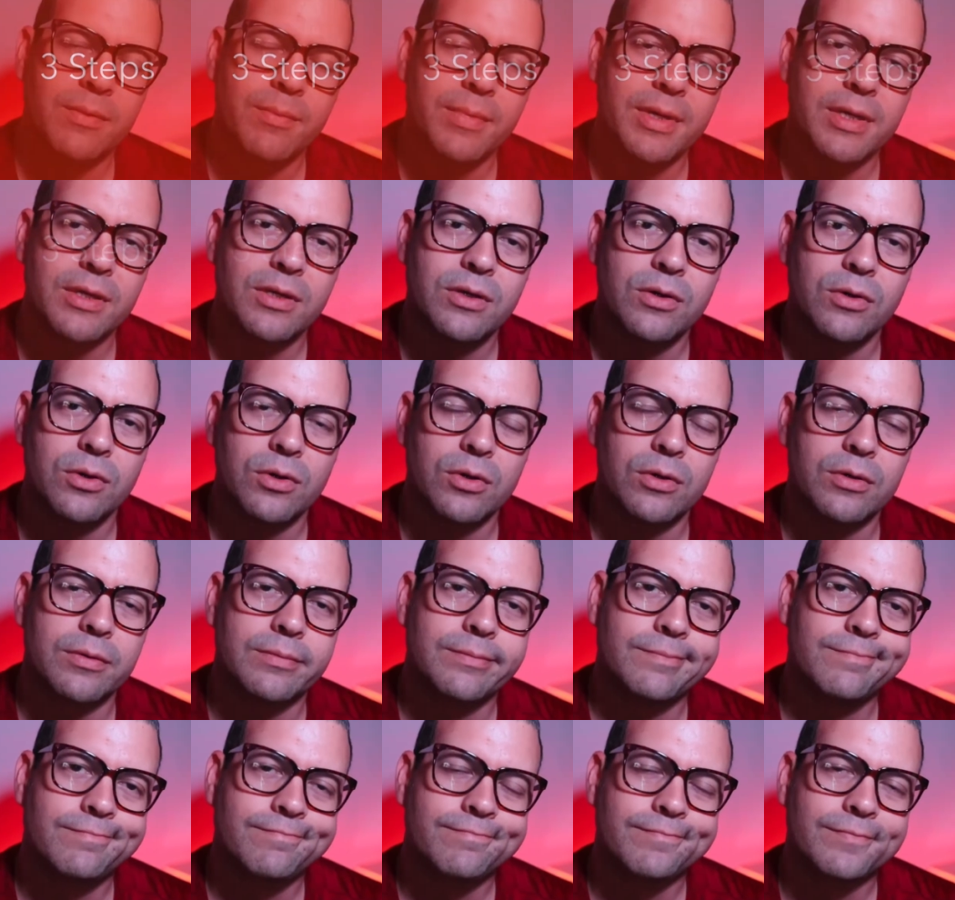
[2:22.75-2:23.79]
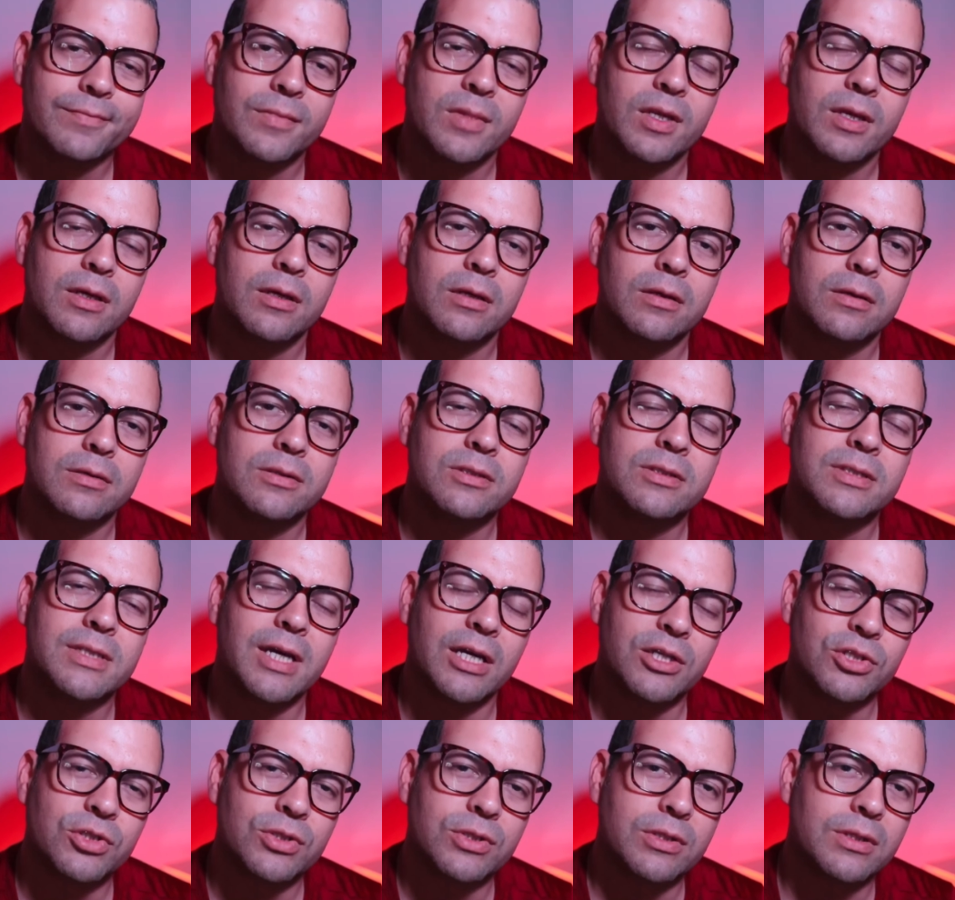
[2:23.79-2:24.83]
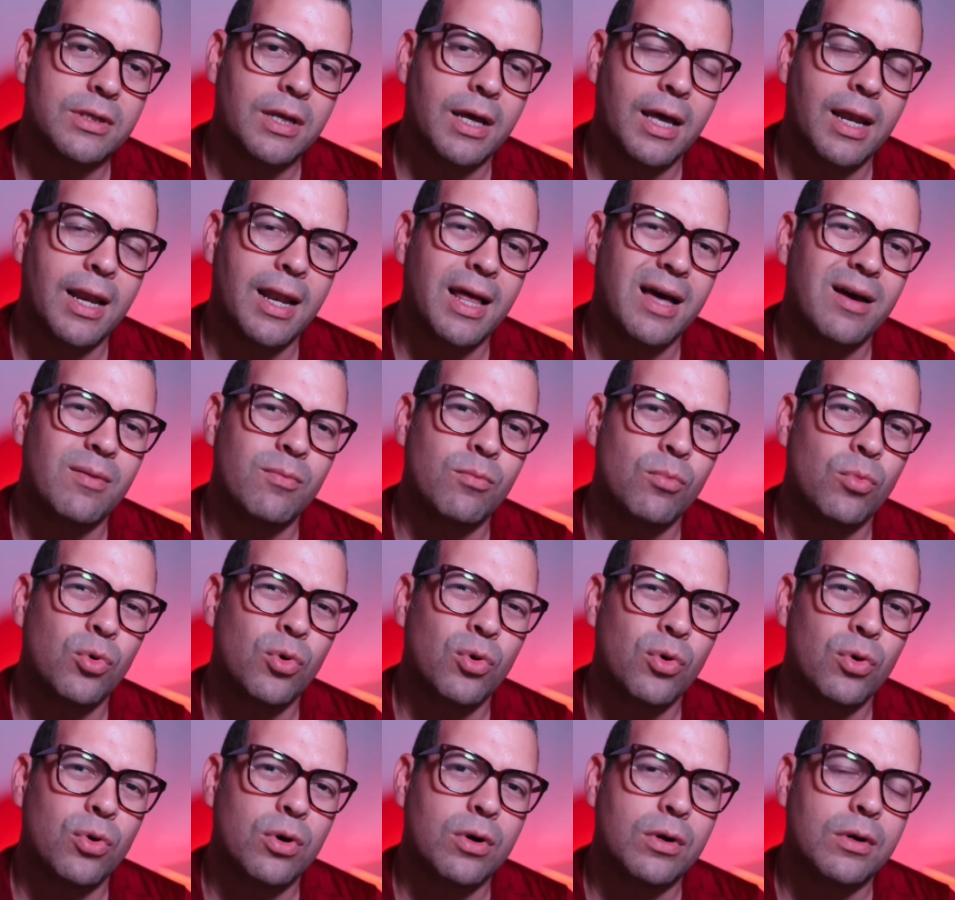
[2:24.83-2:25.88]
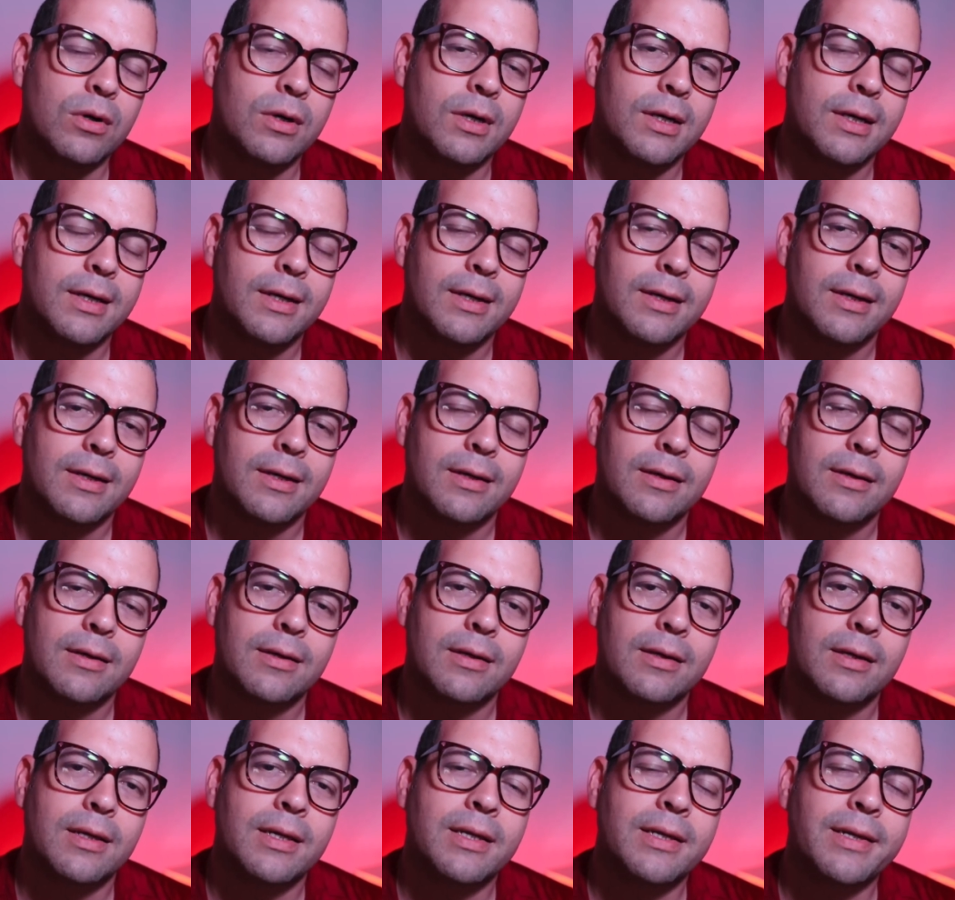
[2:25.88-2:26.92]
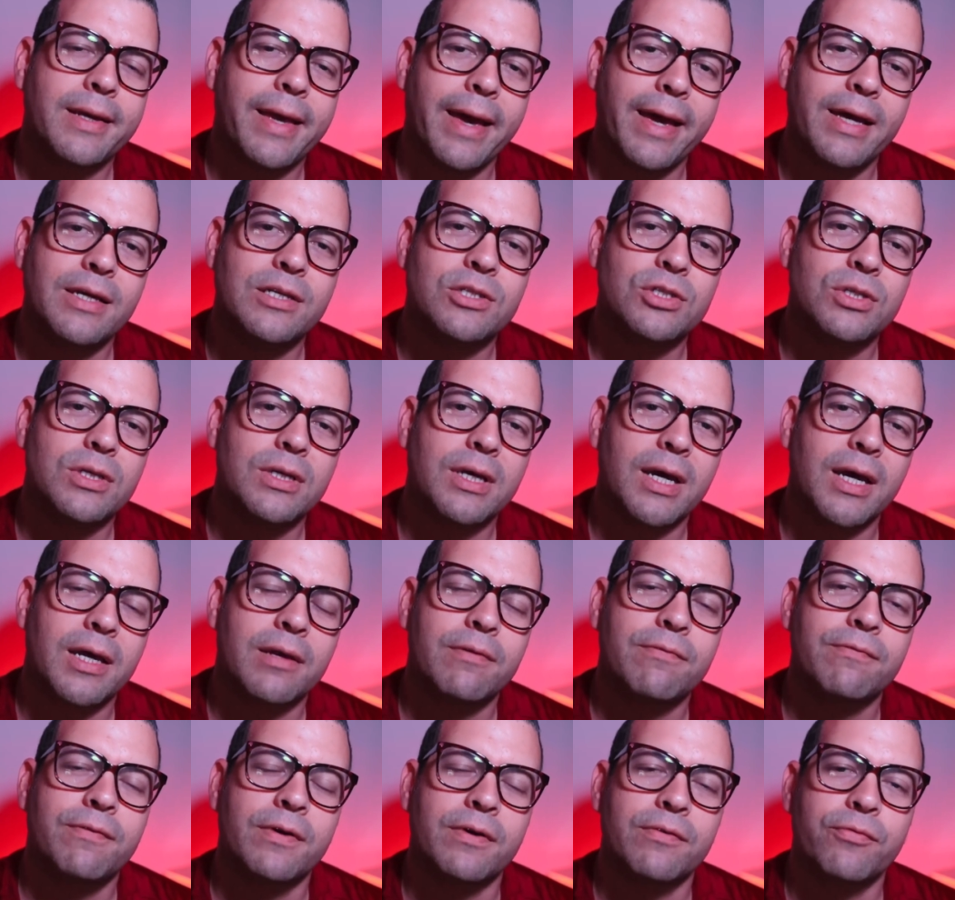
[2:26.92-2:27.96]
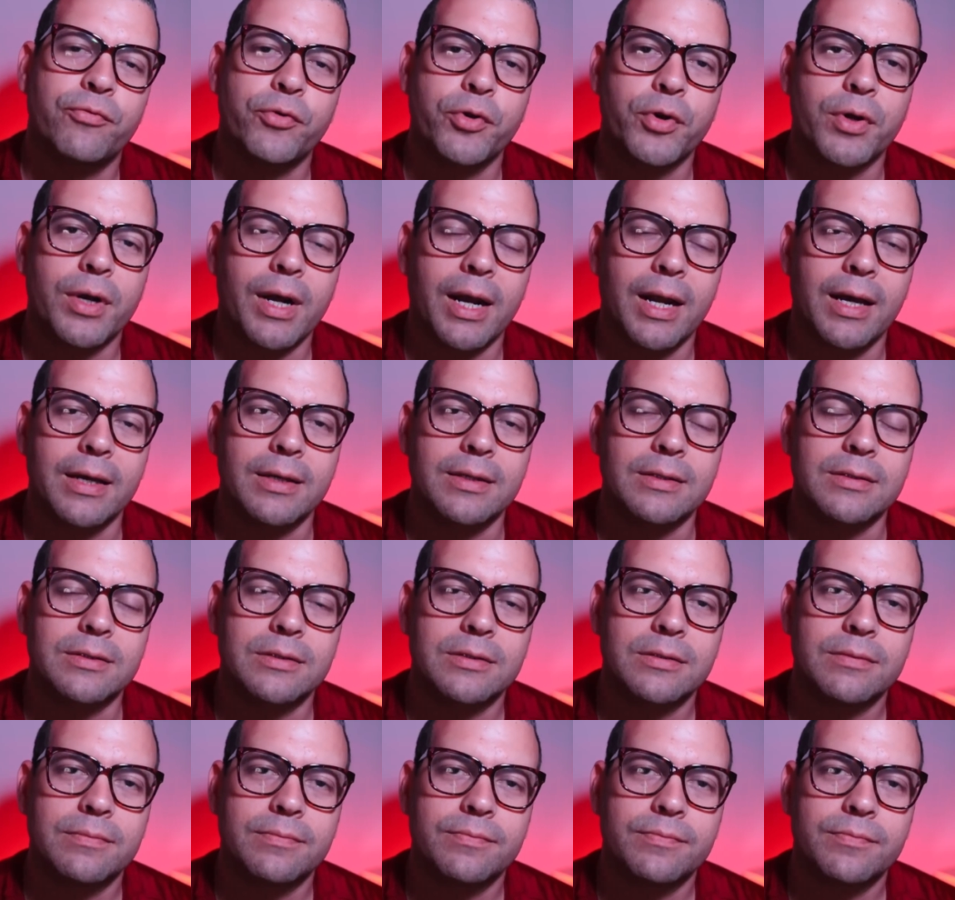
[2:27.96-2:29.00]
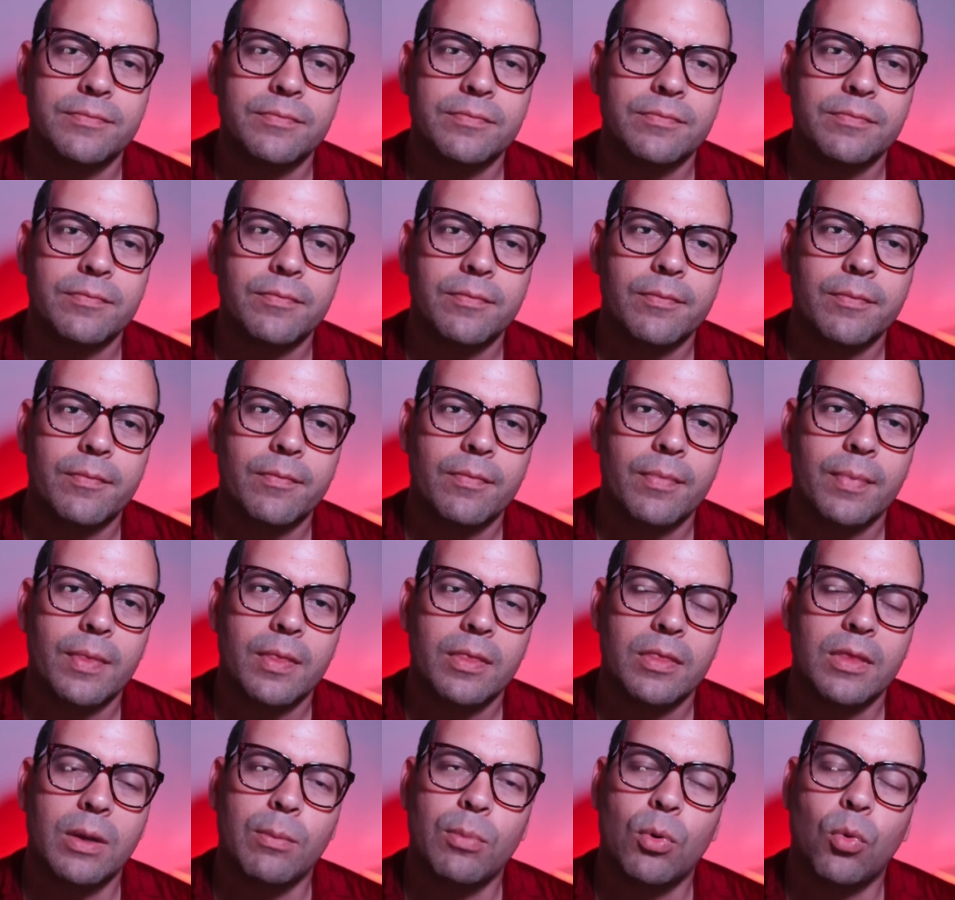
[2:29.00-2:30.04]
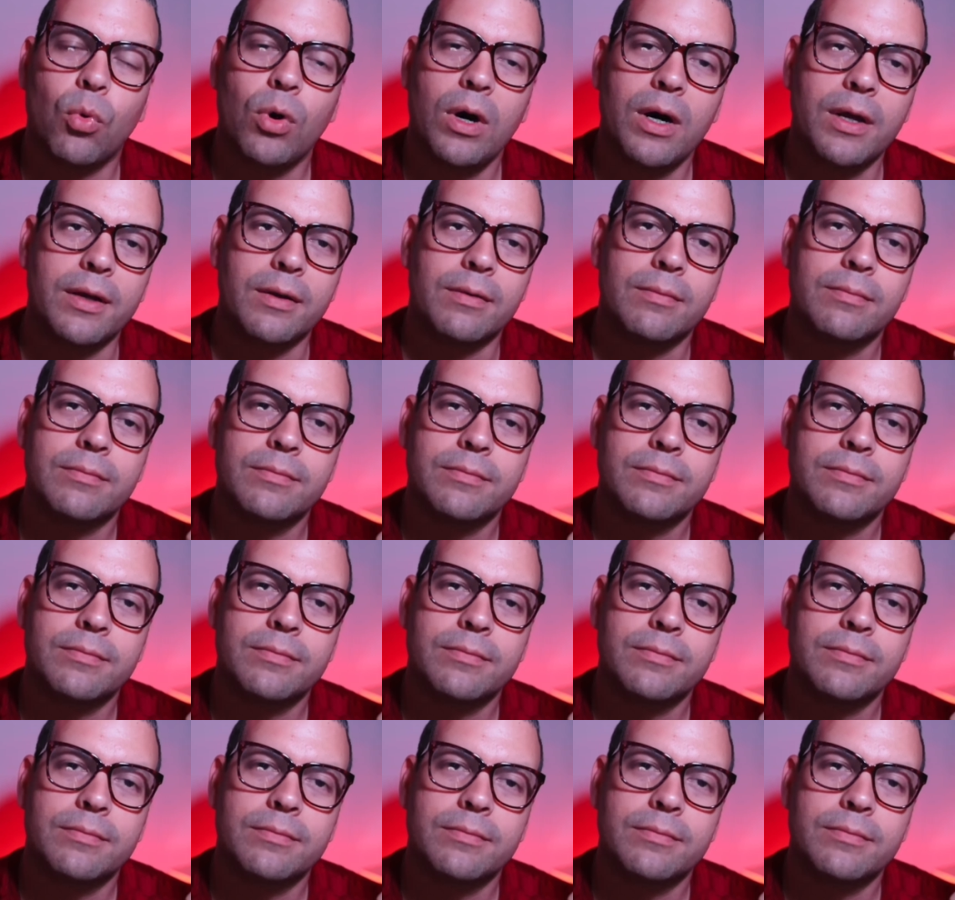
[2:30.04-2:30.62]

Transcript: to make your session a lot more engaging and fun for your client. Number one,